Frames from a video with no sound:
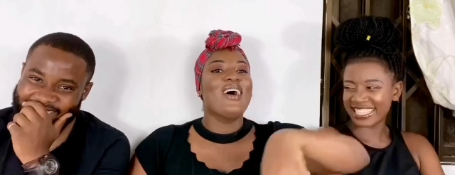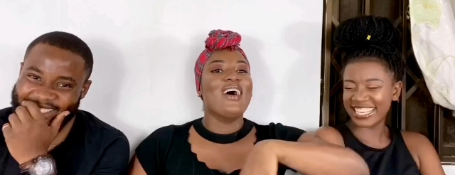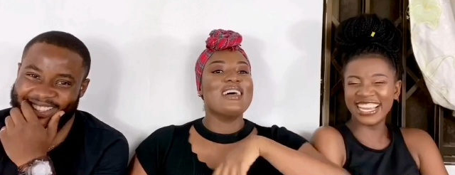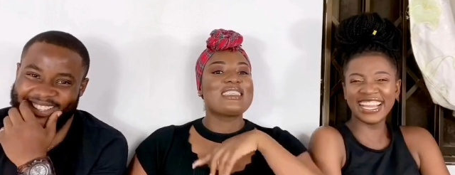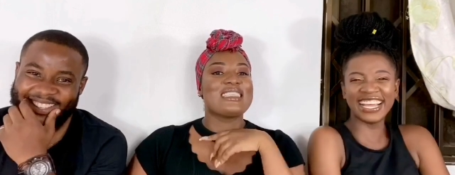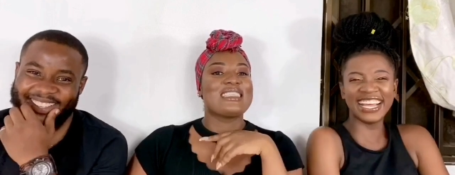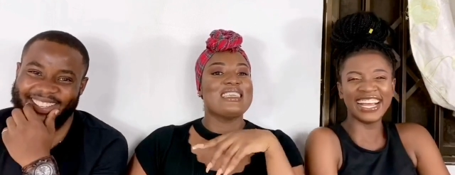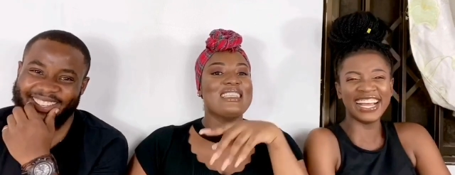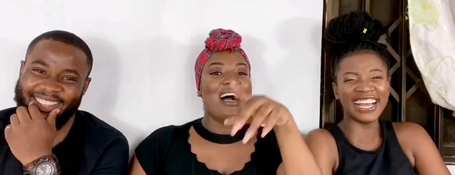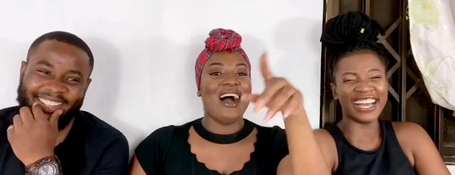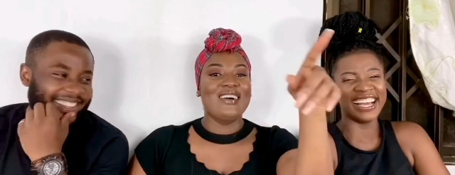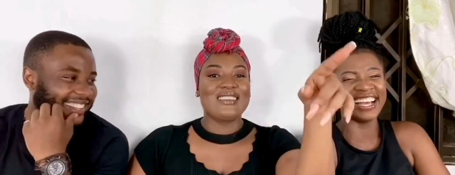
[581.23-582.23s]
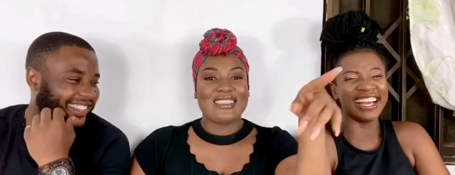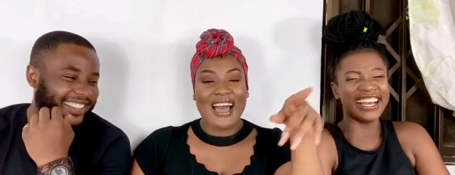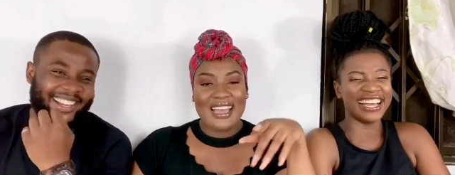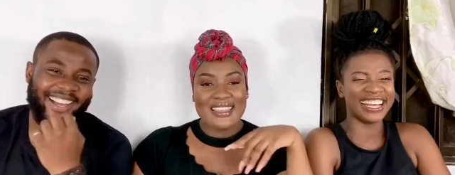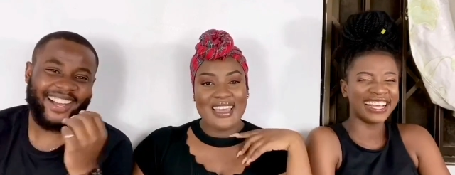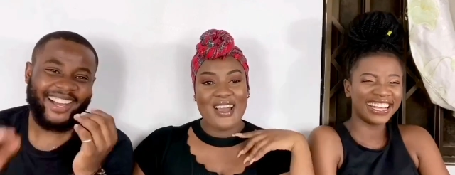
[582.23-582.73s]
Speaker 1: sitting outside
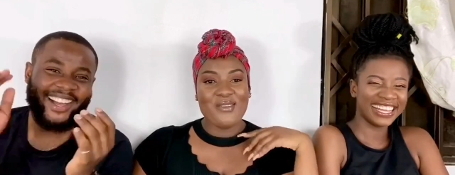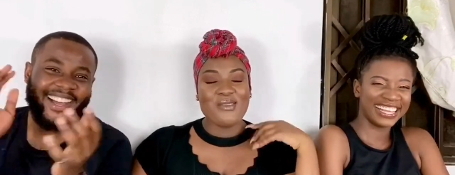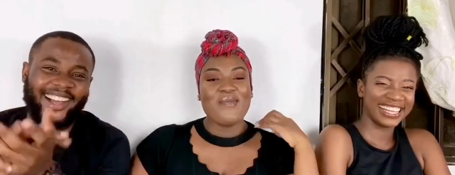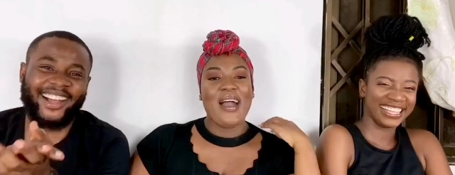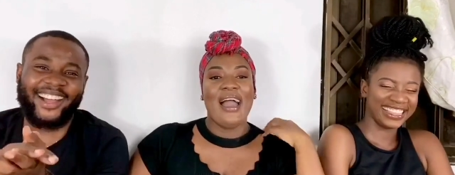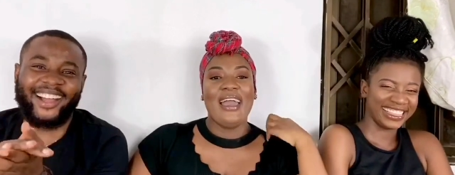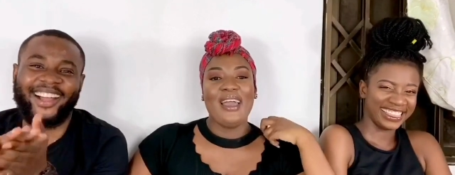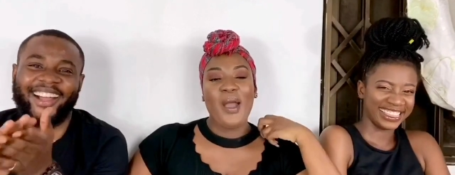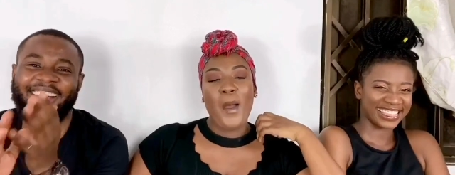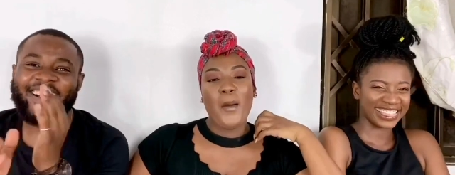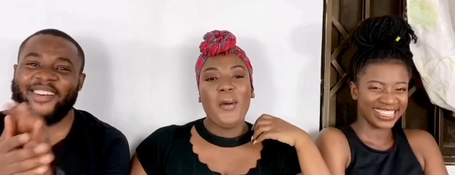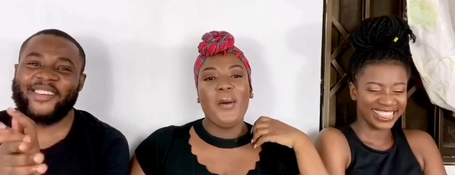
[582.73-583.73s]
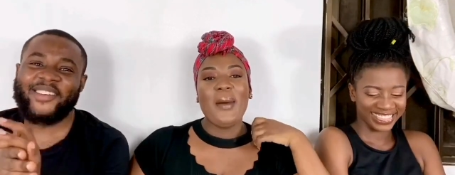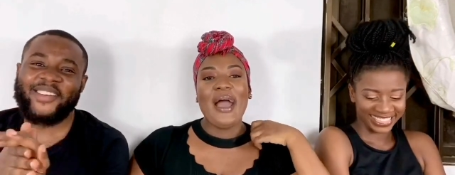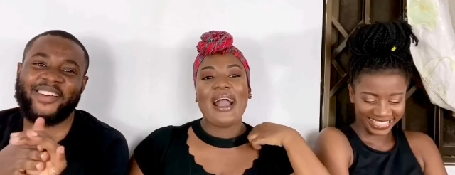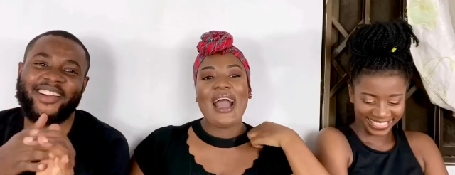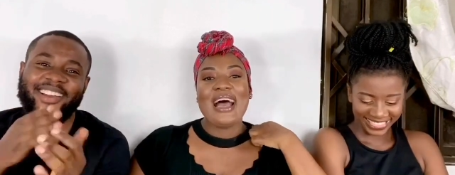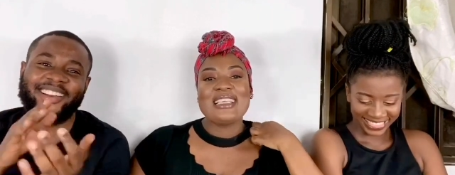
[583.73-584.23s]
there with my oh, with my
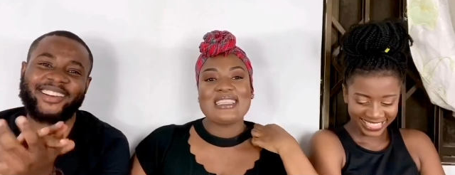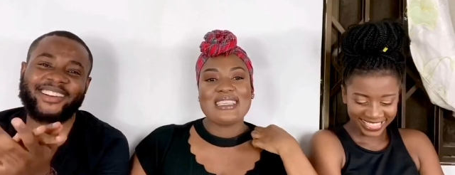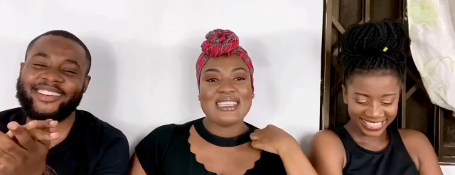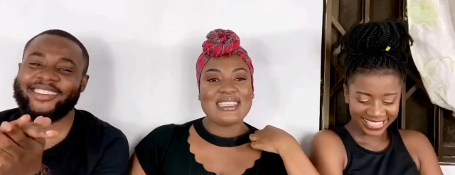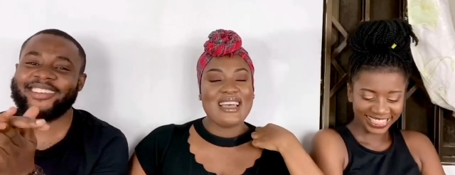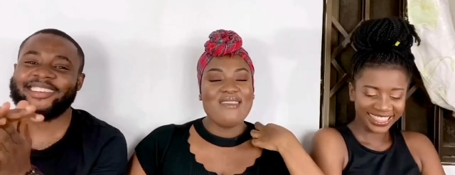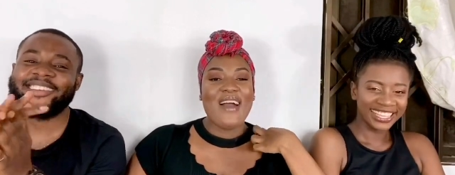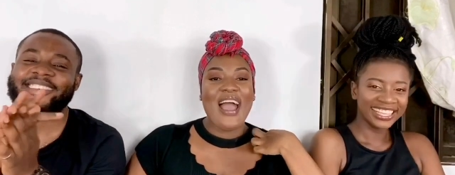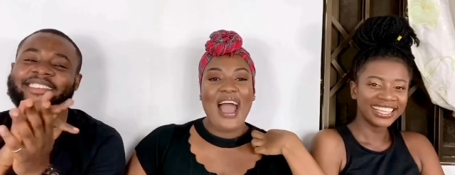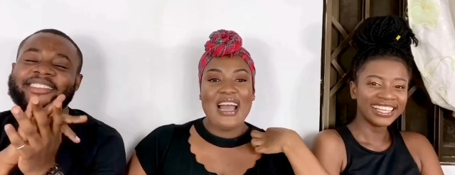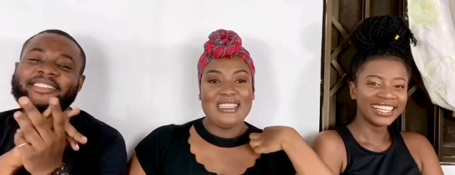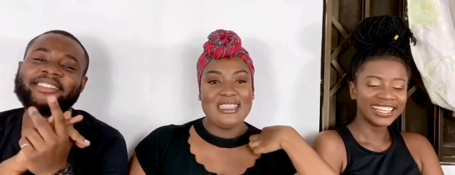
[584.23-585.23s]
cousins and my aunties.